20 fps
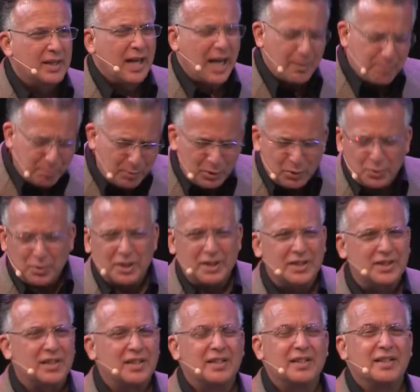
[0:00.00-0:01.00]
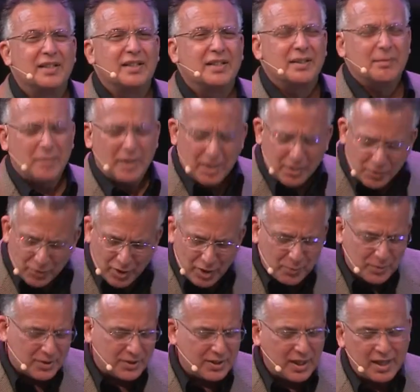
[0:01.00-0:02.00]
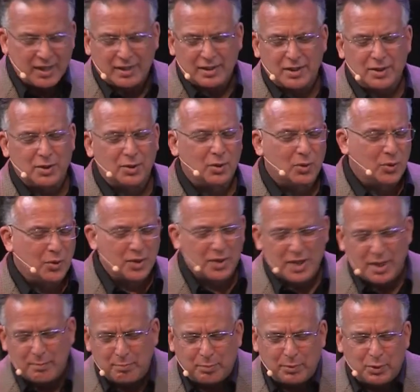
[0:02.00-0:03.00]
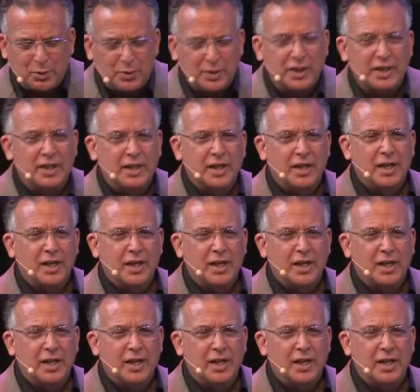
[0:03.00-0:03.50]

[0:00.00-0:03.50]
I blew it. And I thought I was solid in the Lord and I blew it.